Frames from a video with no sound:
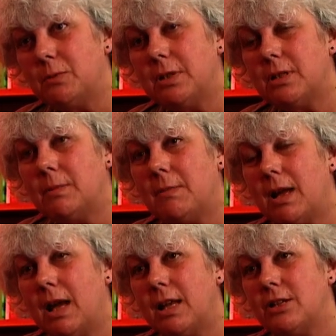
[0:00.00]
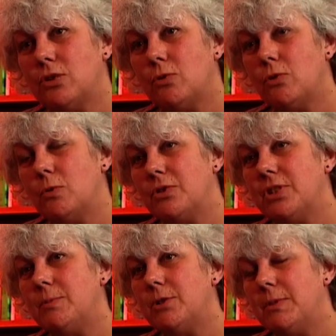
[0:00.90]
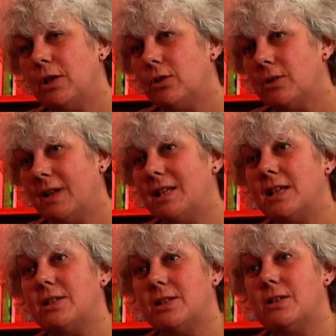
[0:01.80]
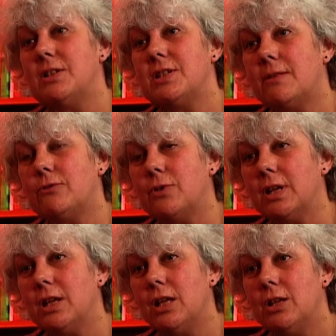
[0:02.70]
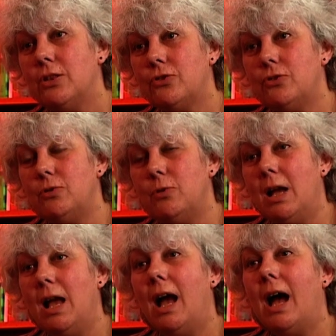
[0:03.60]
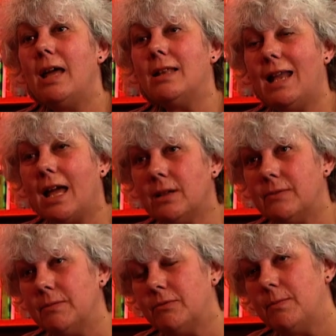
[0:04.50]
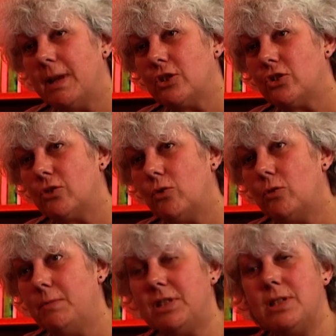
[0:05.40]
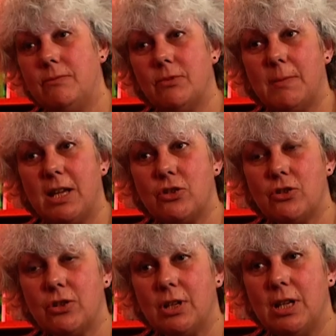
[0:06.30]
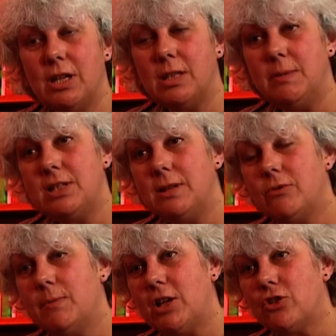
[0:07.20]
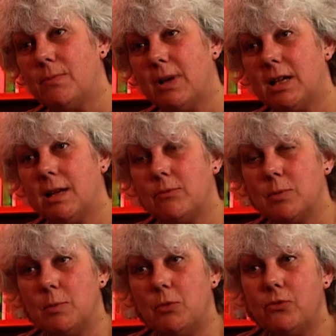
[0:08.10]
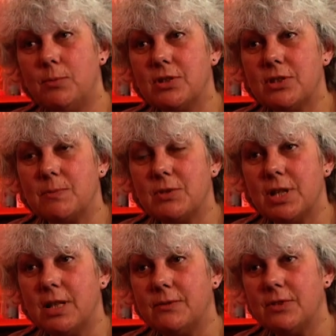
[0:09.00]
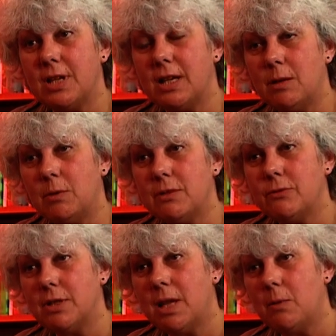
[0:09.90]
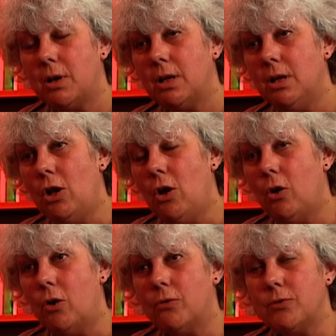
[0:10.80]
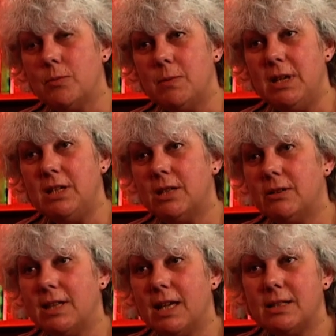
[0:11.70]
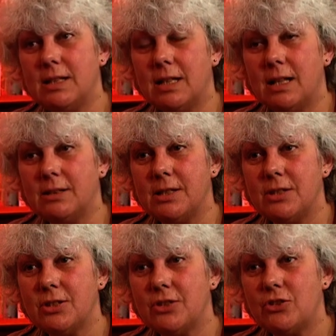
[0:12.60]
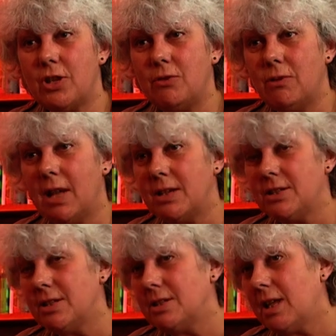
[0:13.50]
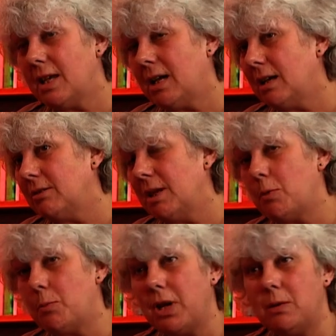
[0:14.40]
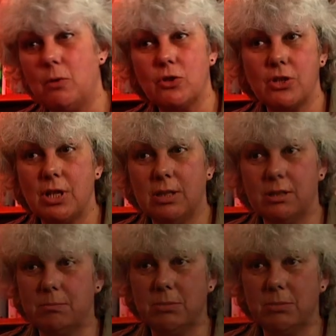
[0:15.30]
with them, I saw what seemed to me a lot of unnecessary suffering through either lack of information or misinformation. The misinformation might come from the movements themselves, saying how wonderful they were, or from the media and the anti-cultists generalising, saying how they were brainwashing and